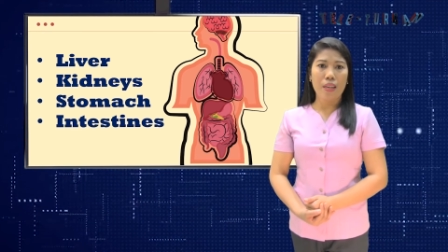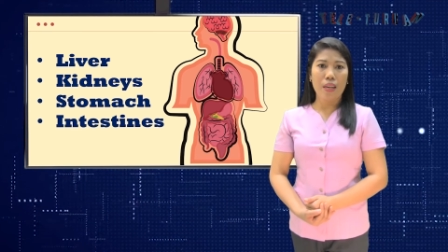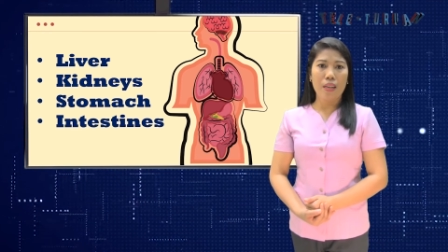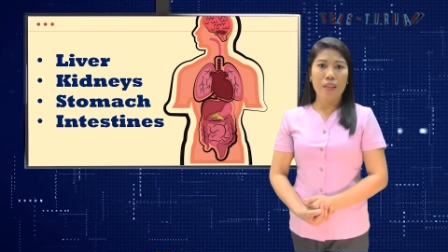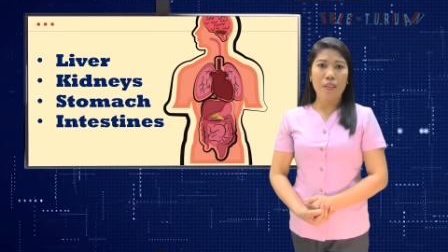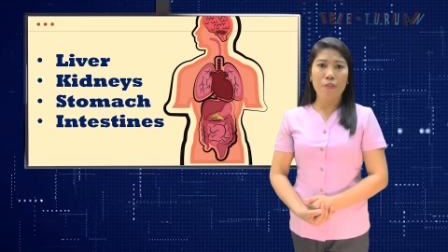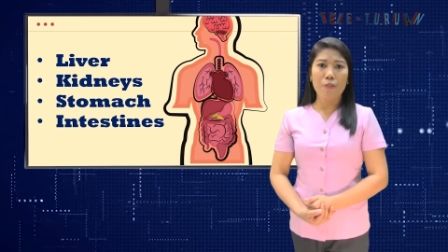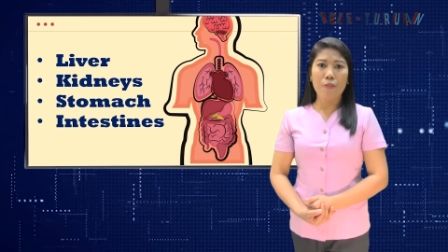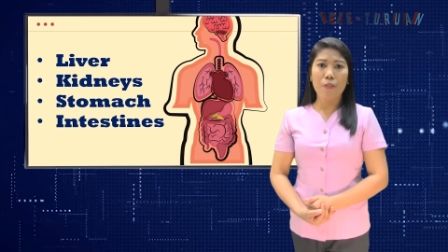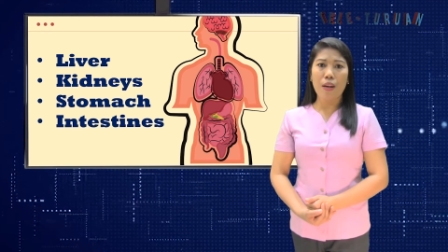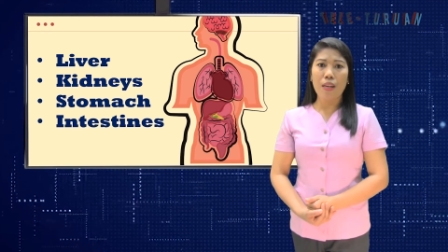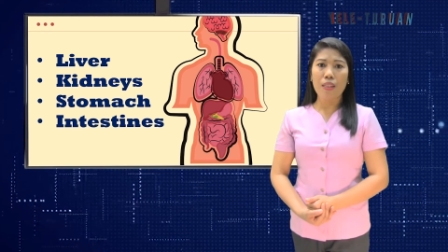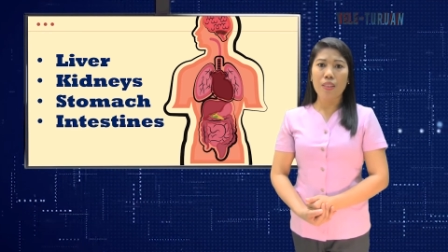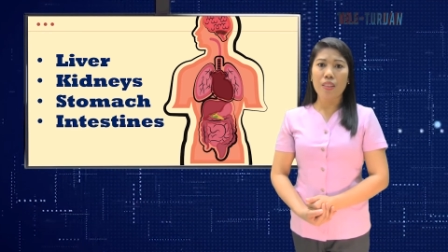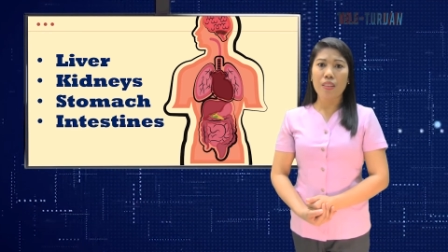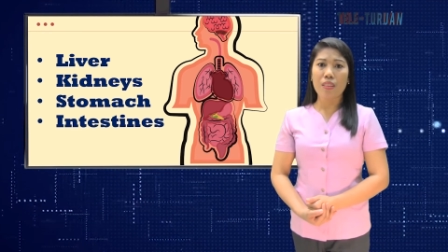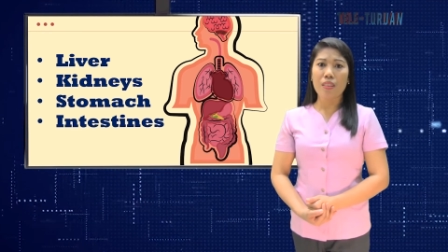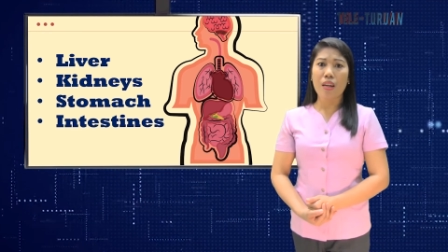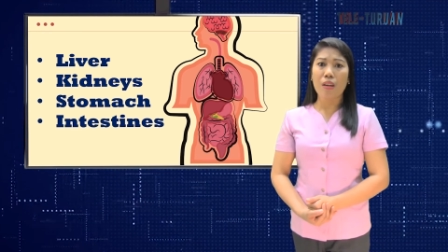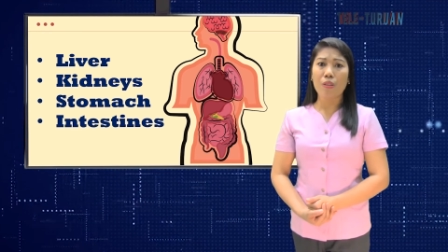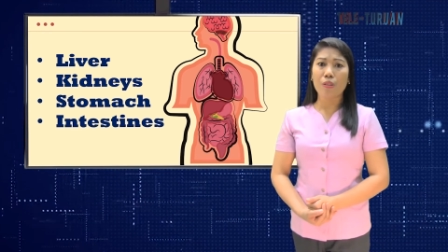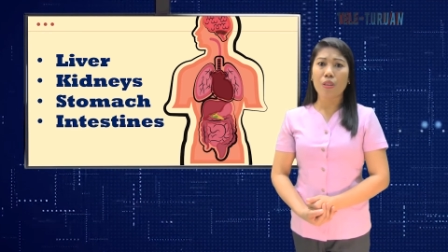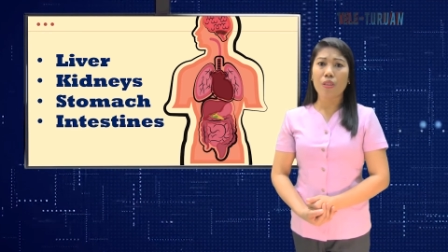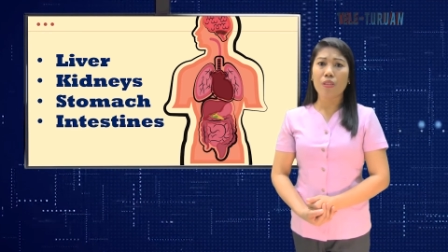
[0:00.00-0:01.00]
and it
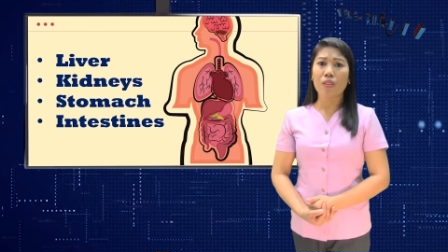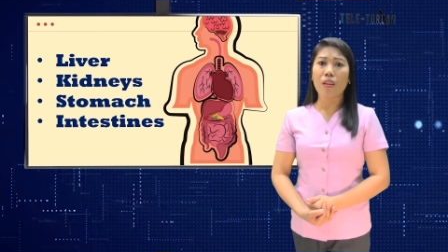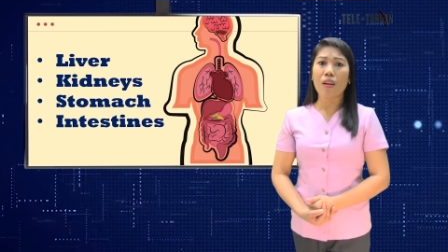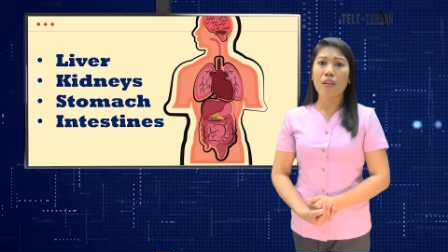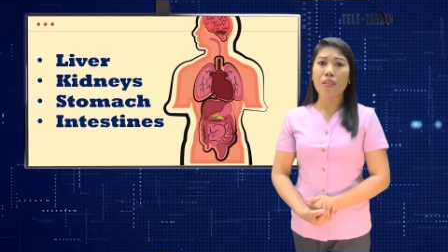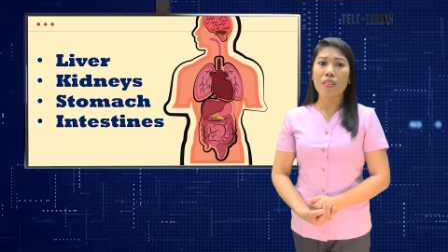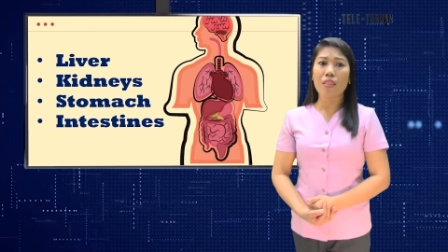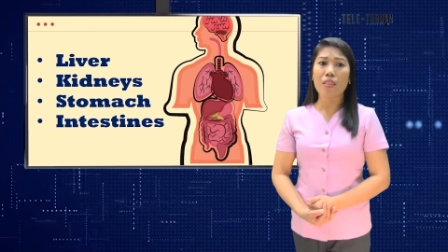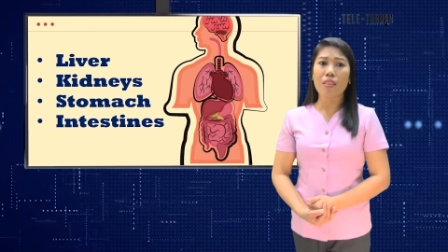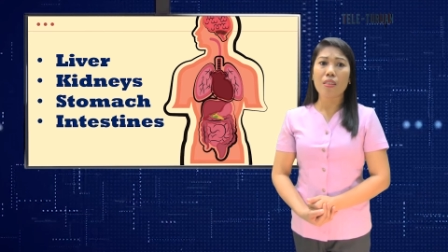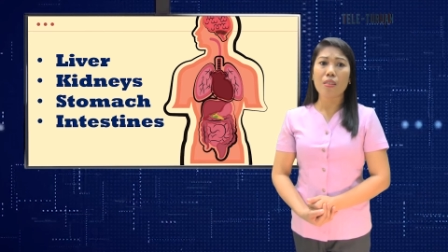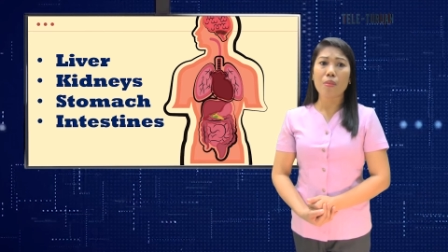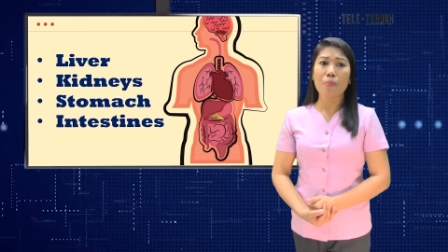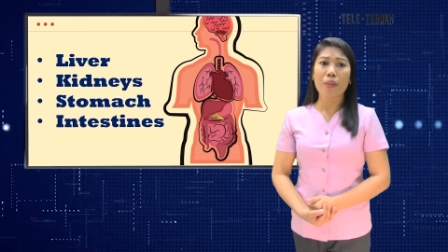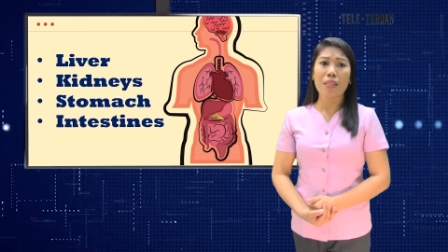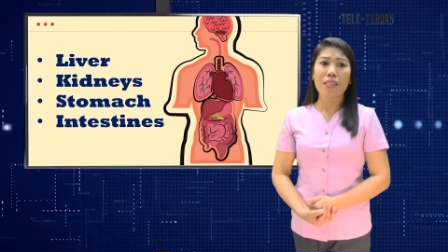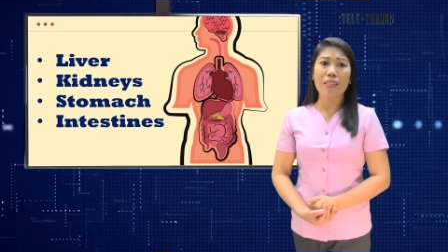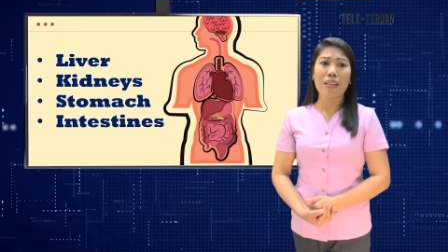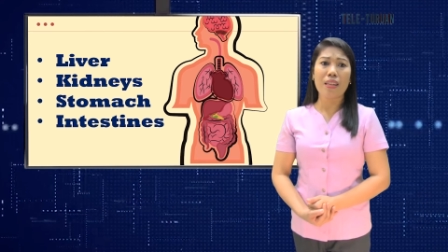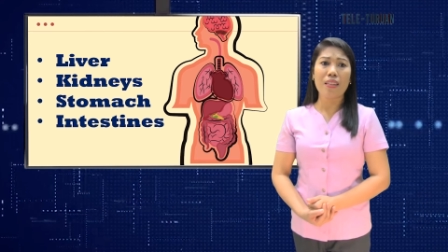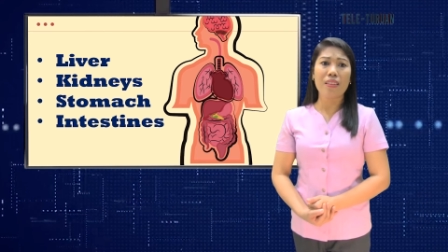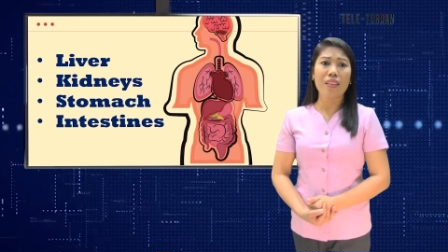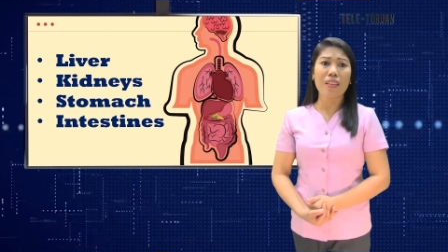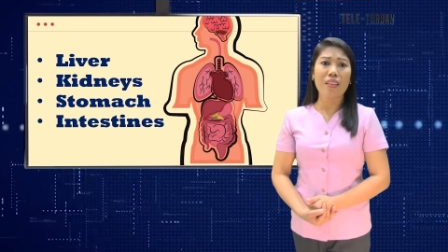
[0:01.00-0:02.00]
flushes out the toxins by
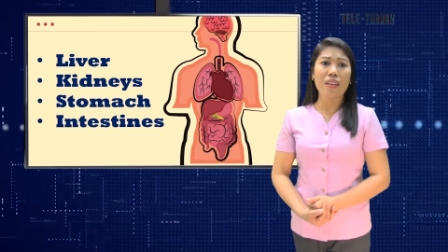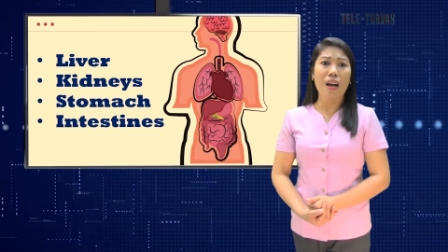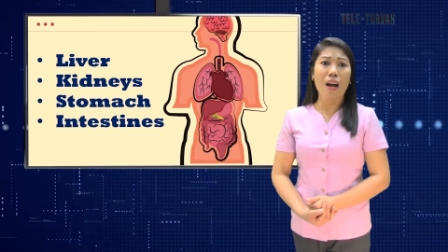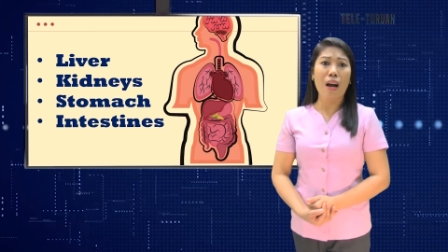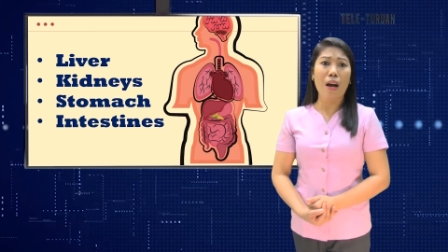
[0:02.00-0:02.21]
sending